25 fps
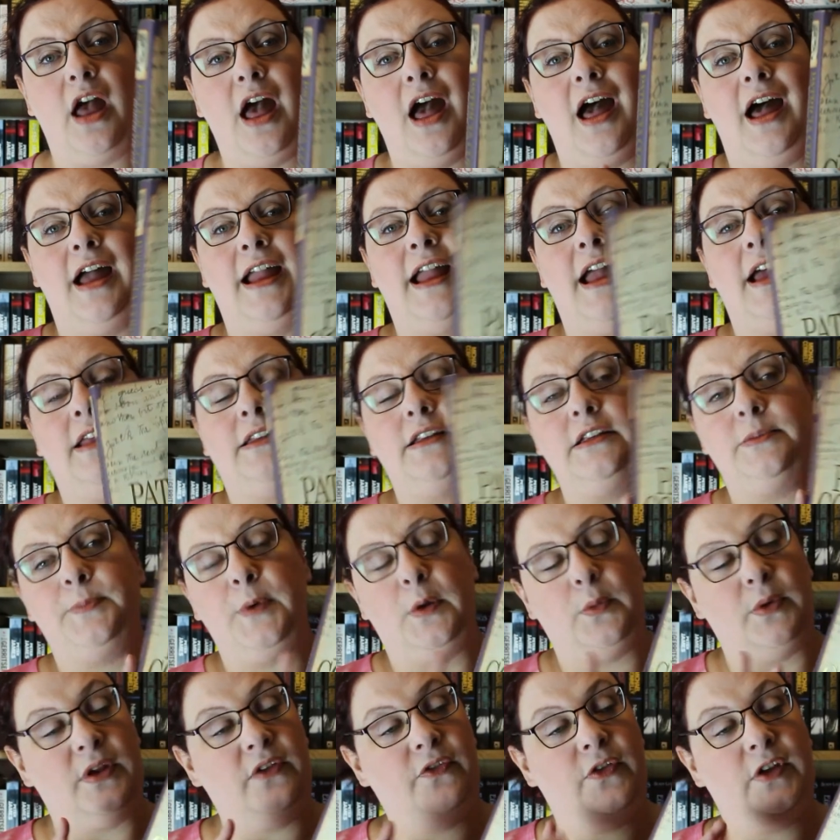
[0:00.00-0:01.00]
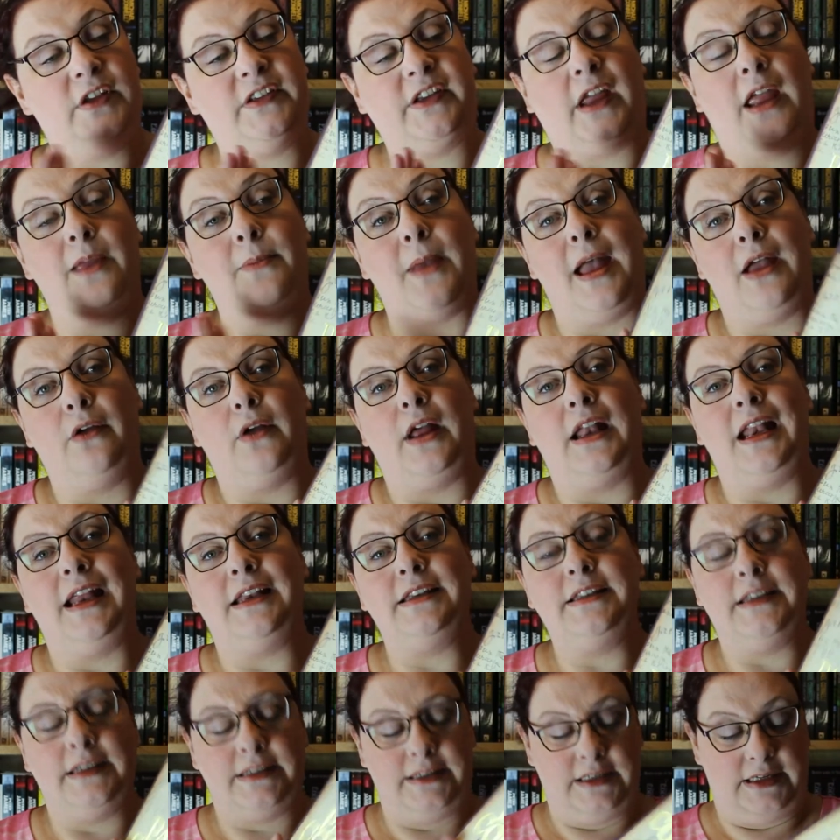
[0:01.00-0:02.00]
I had this book when it first came out. I
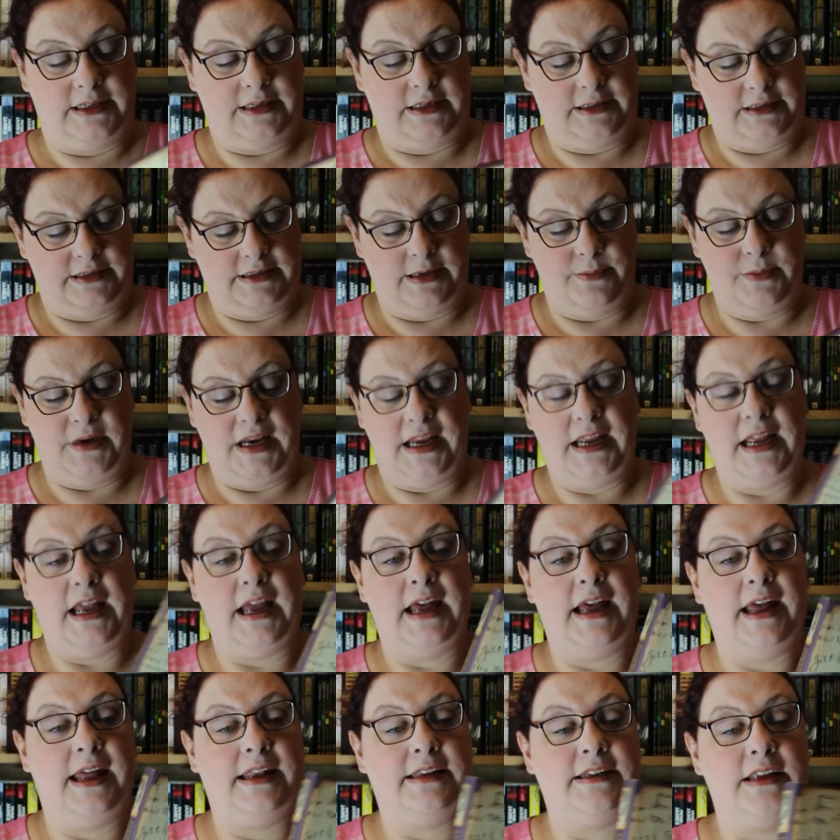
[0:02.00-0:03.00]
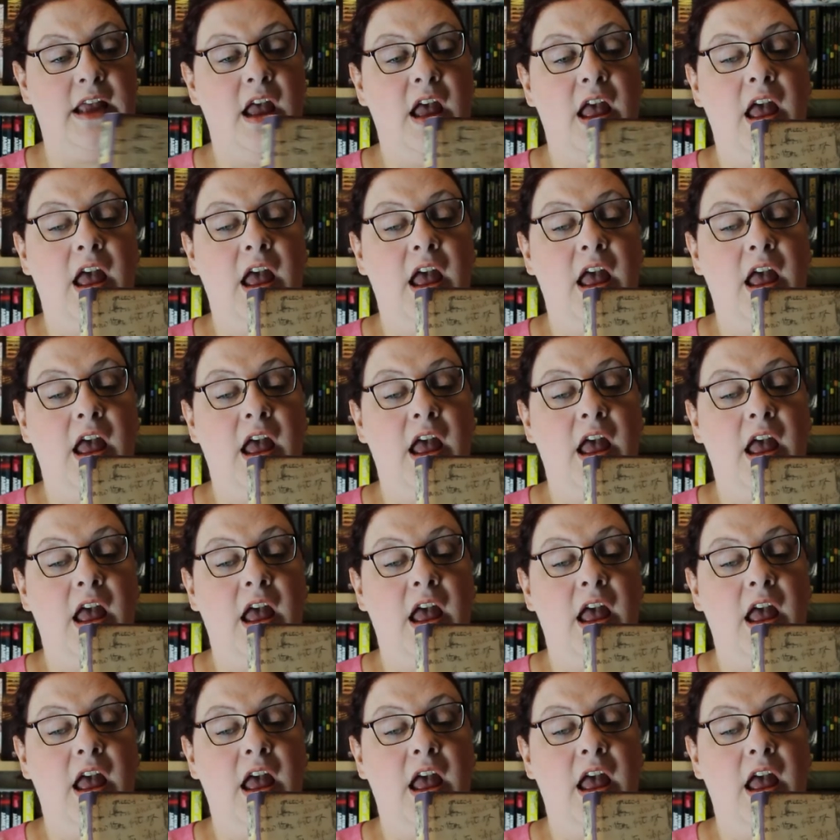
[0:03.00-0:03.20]
lent it to somebody and